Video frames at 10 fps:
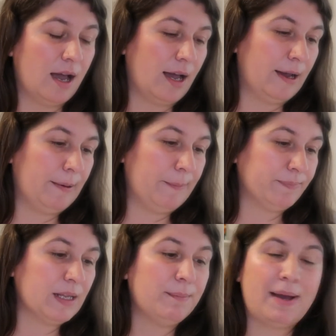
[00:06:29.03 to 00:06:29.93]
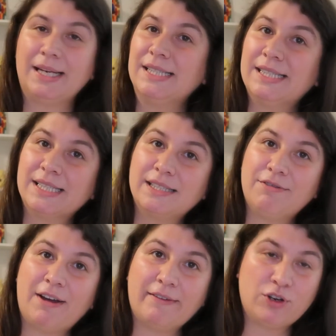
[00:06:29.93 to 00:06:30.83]
minus
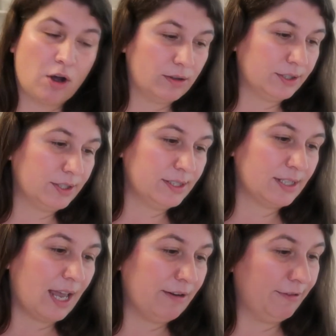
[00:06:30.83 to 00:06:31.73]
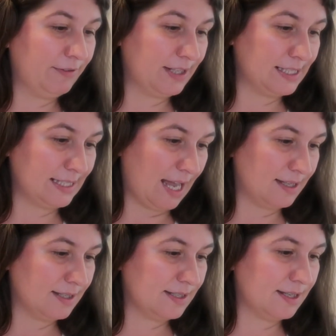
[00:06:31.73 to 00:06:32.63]

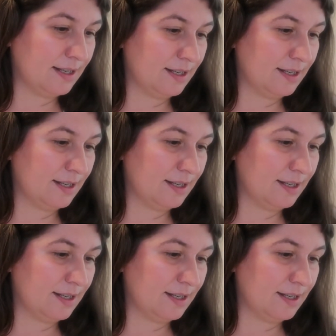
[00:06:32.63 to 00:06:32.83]
$65.50.